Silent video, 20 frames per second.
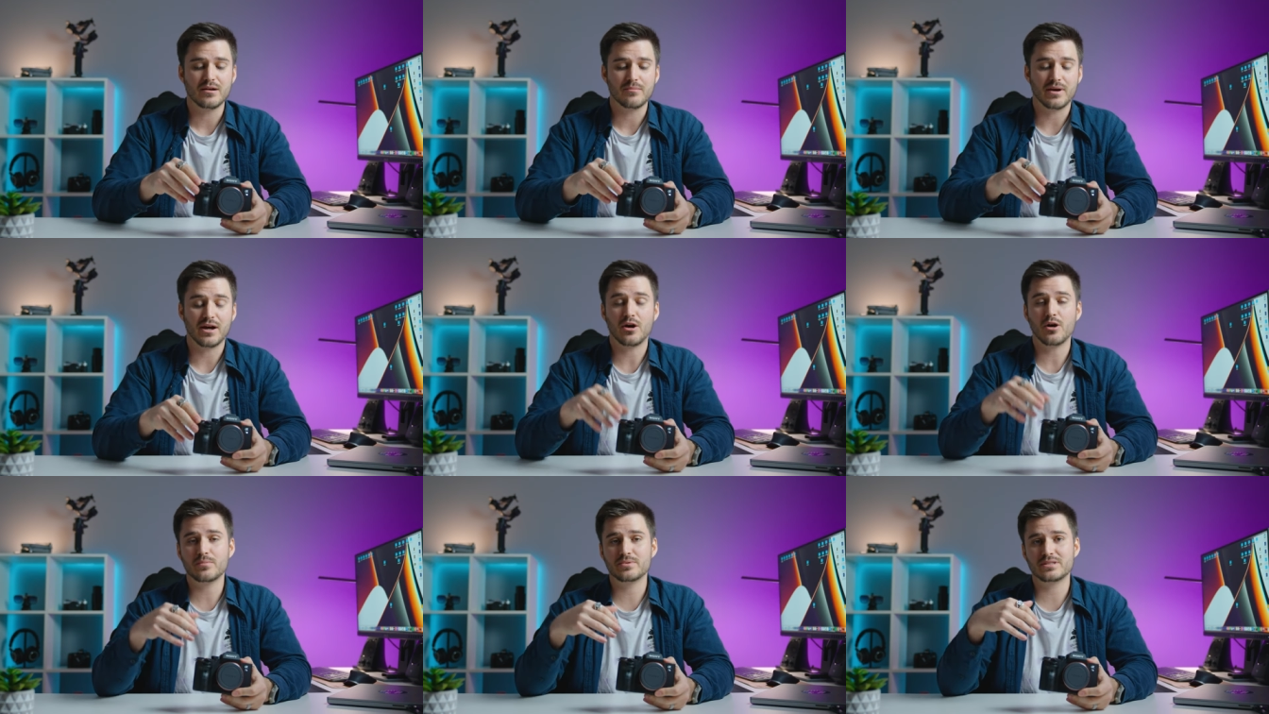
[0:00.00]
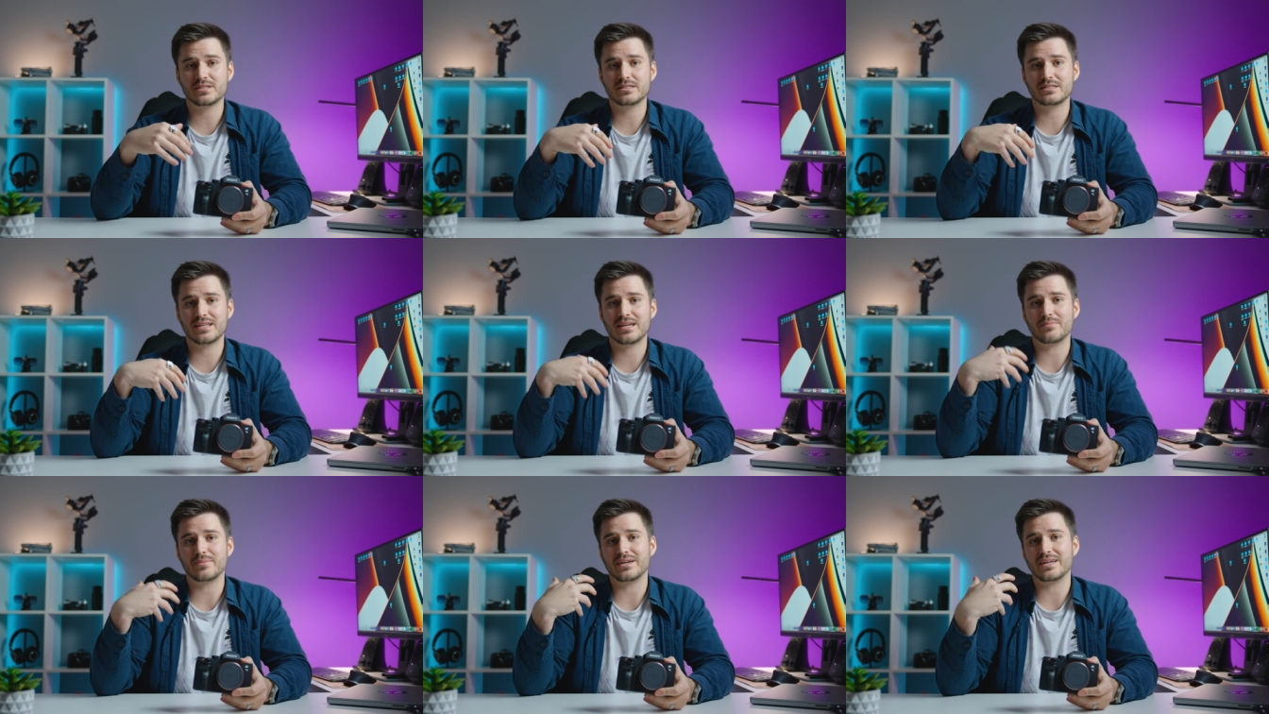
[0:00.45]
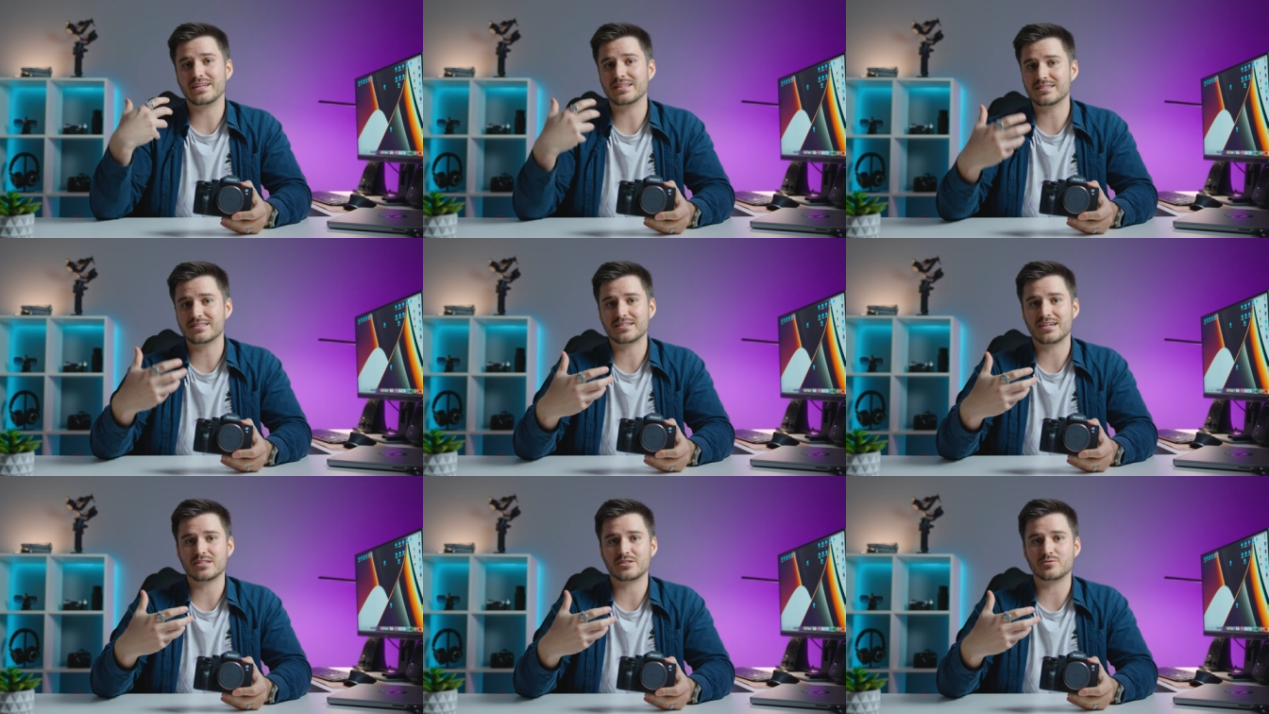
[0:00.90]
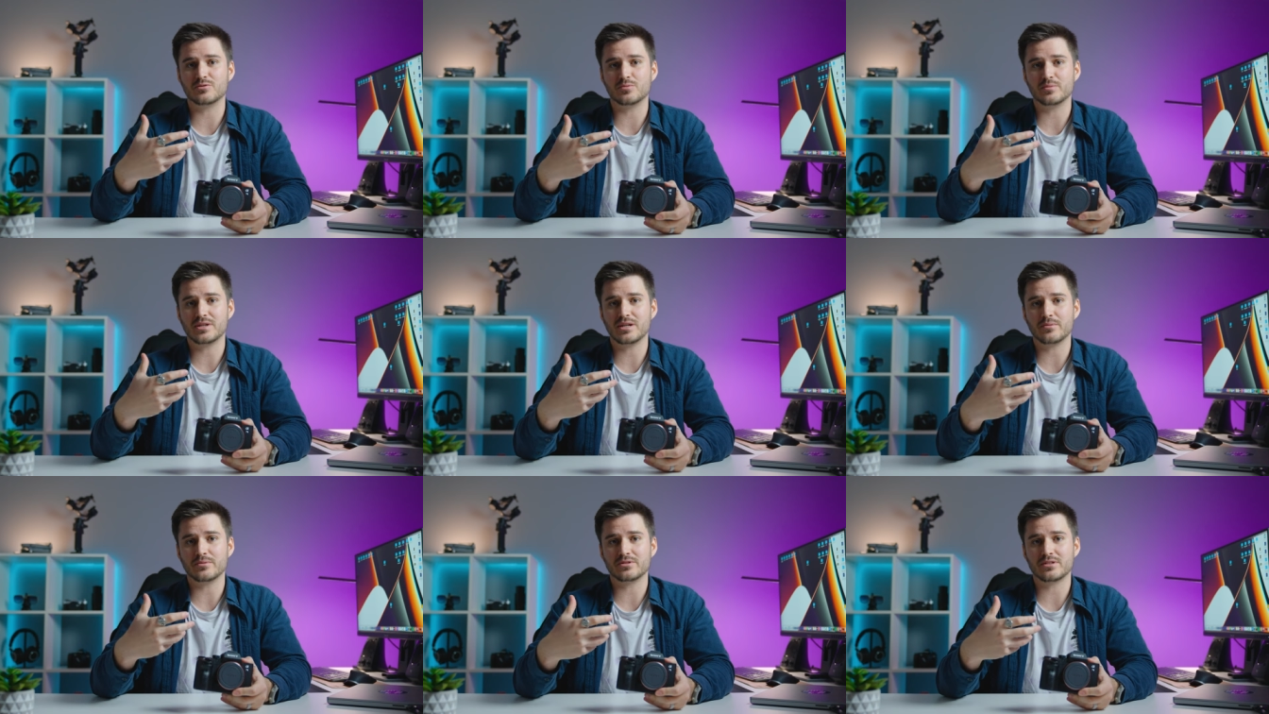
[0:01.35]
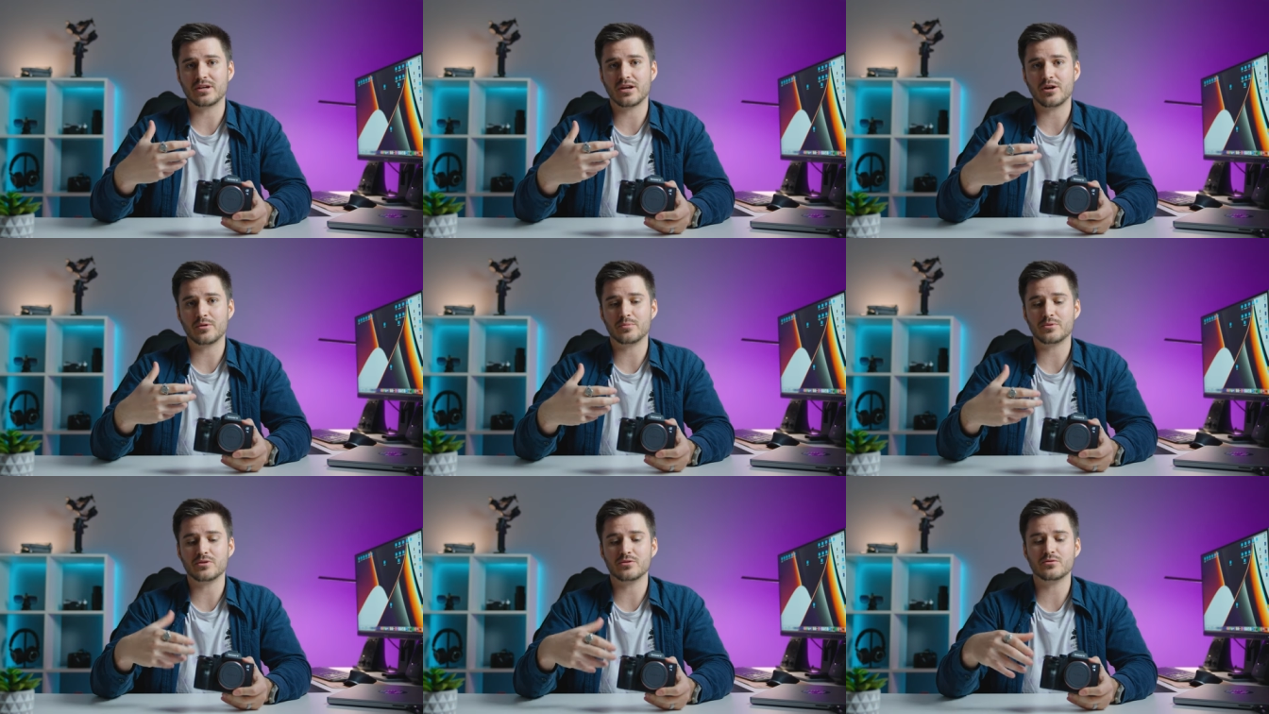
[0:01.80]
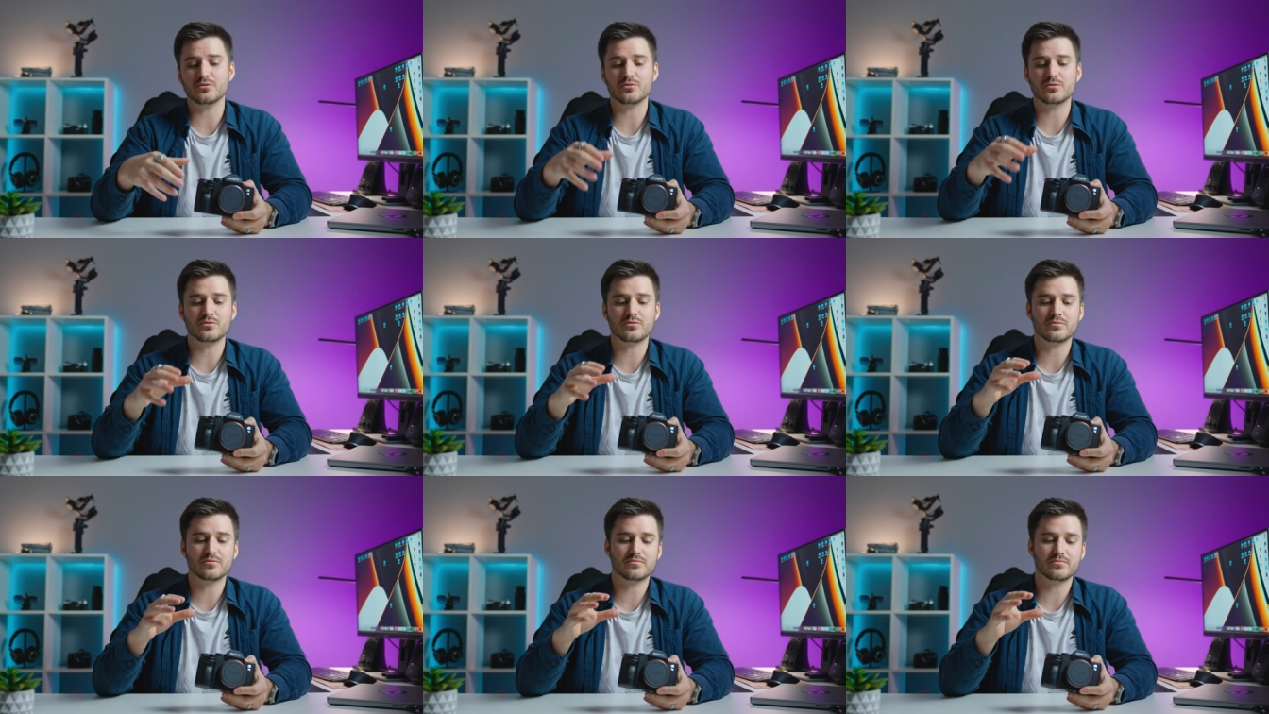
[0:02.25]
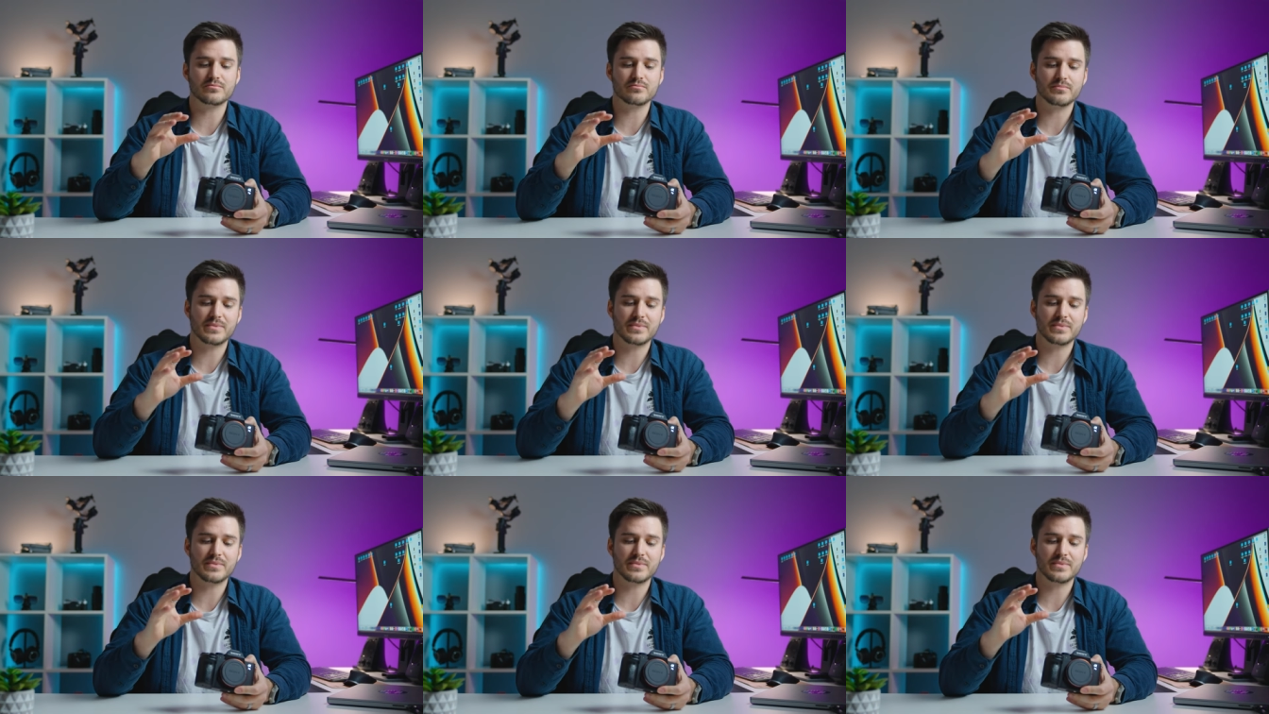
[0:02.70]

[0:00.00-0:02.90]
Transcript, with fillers: my hopes is that my insights will be able to help you